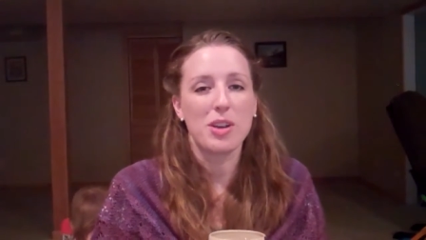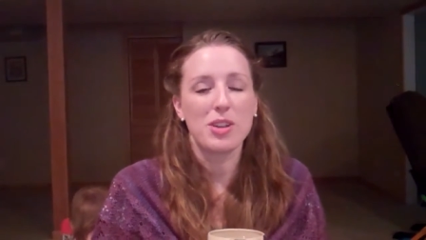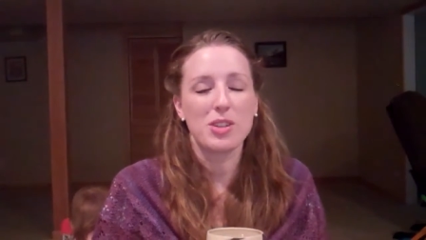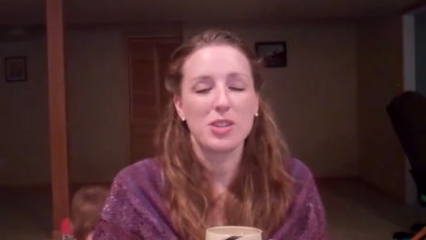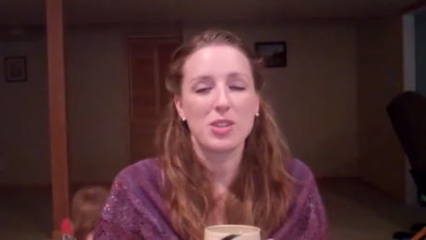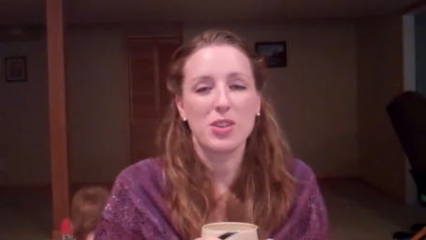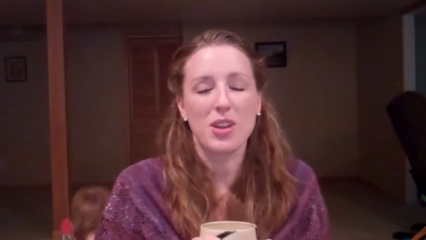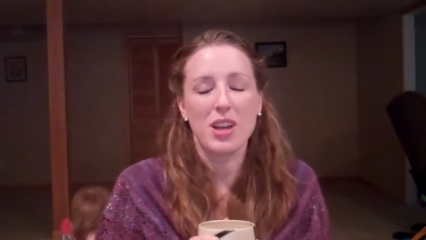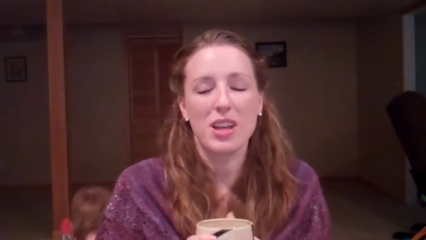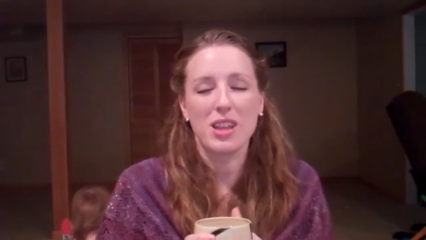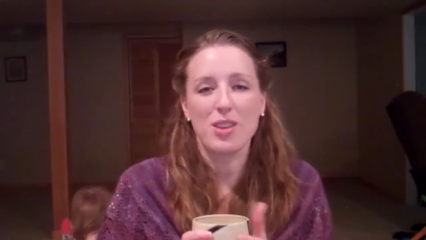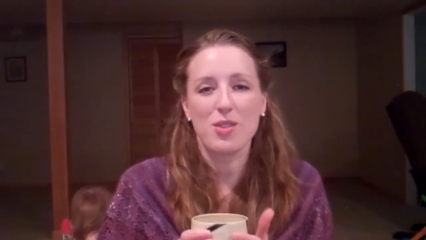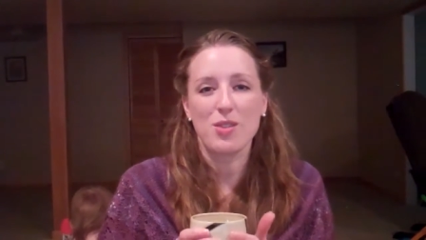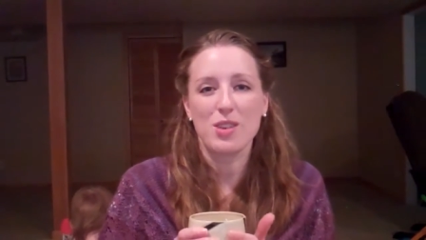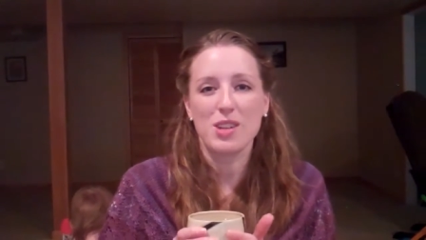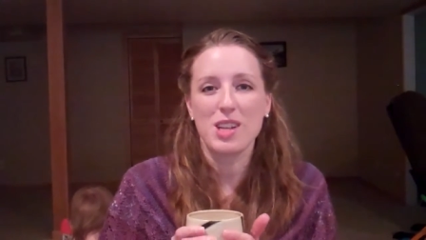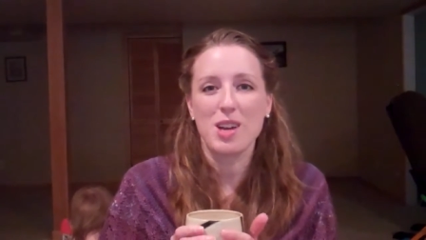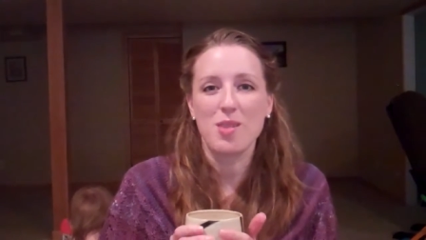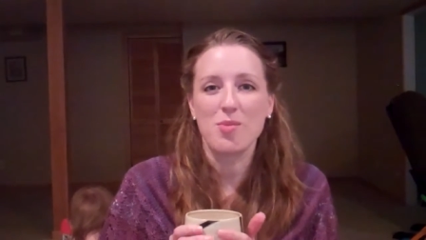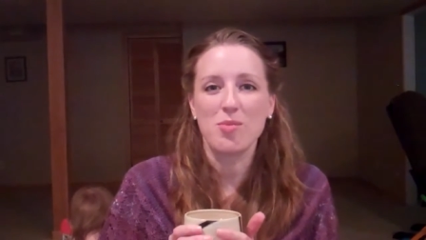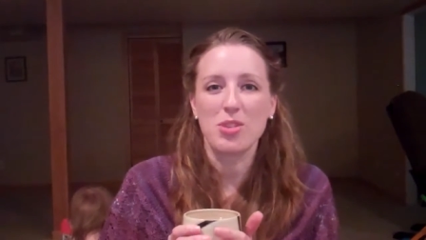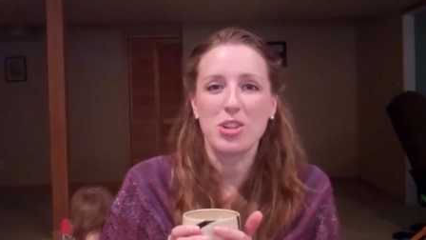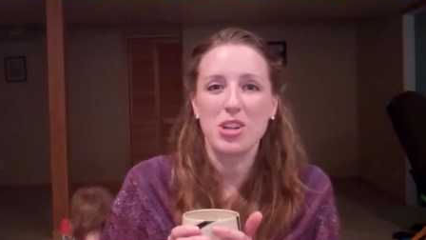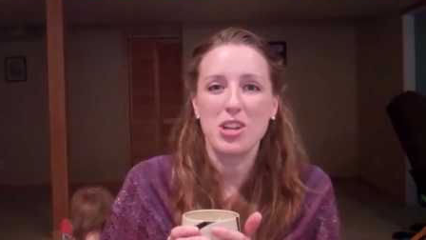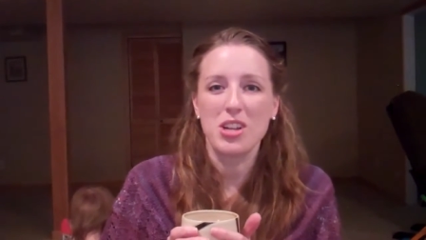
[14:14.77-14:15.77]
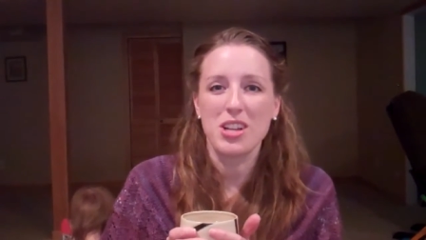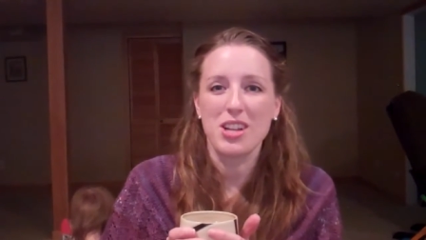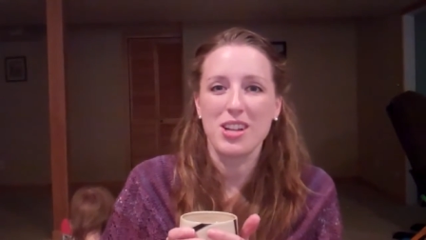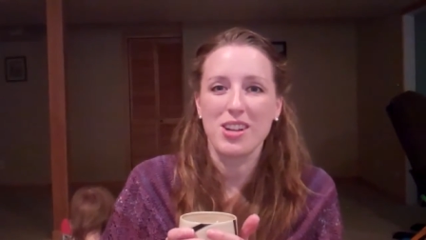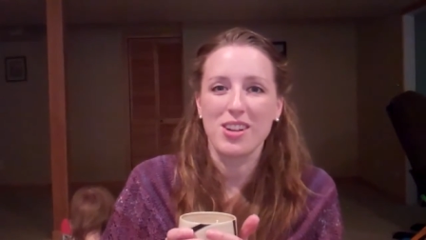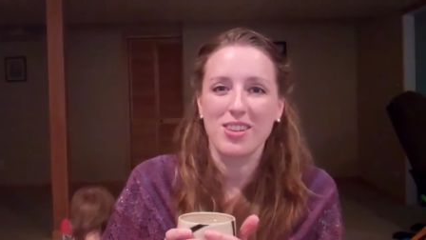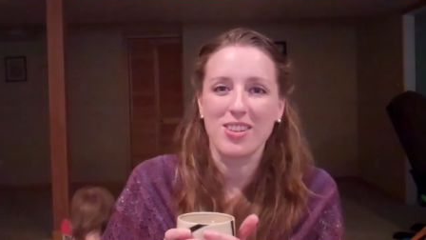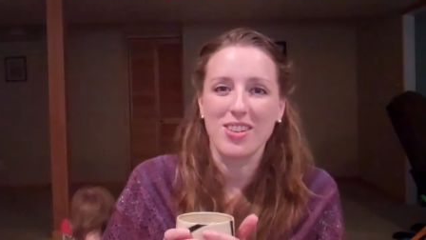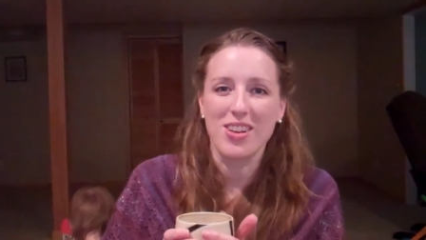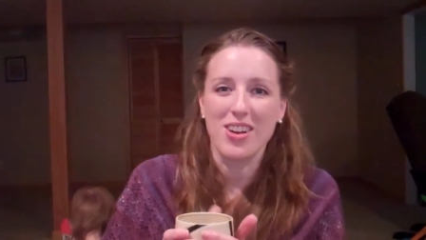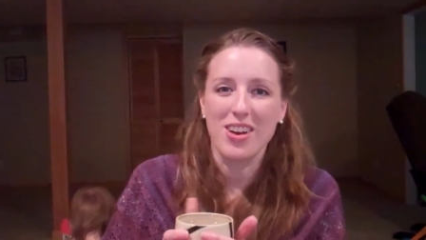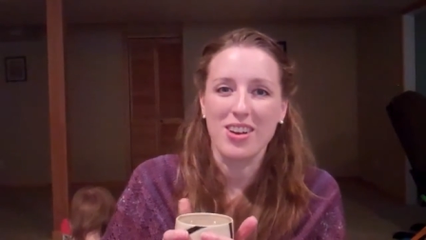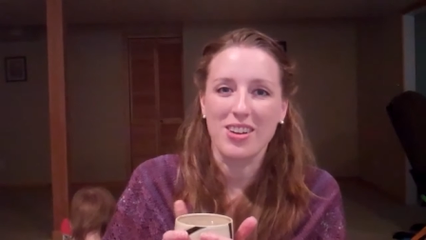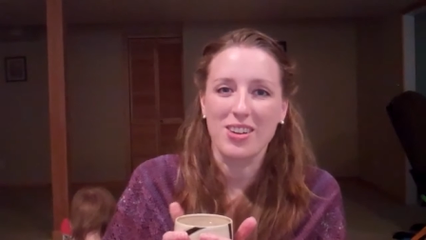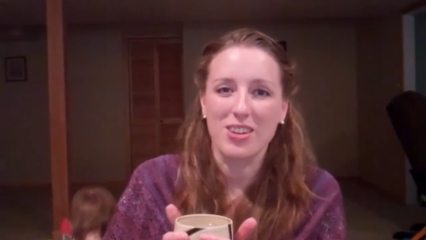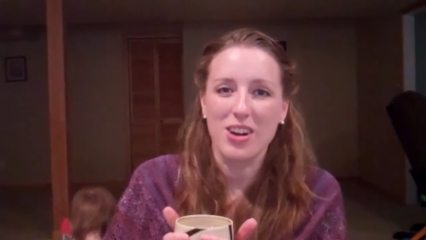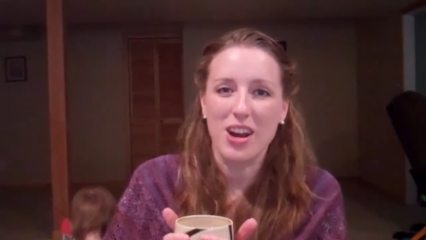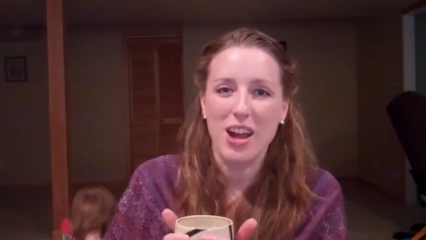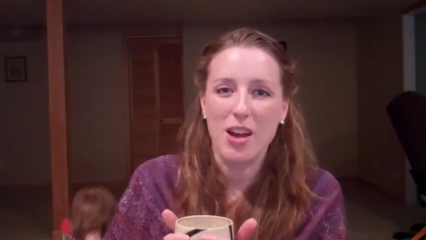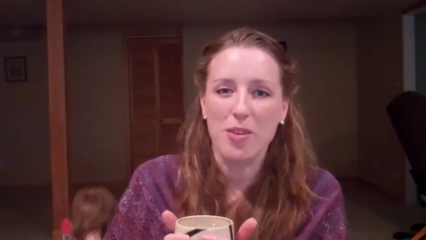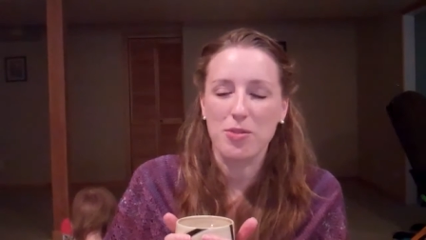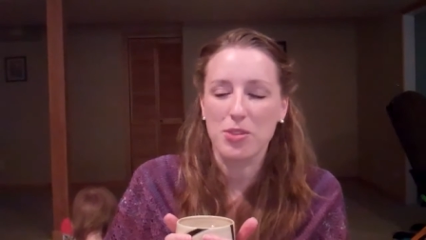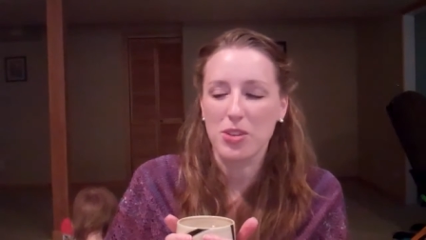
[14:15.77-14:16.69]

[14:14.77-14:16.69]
We've also got the Redemption Knit Along,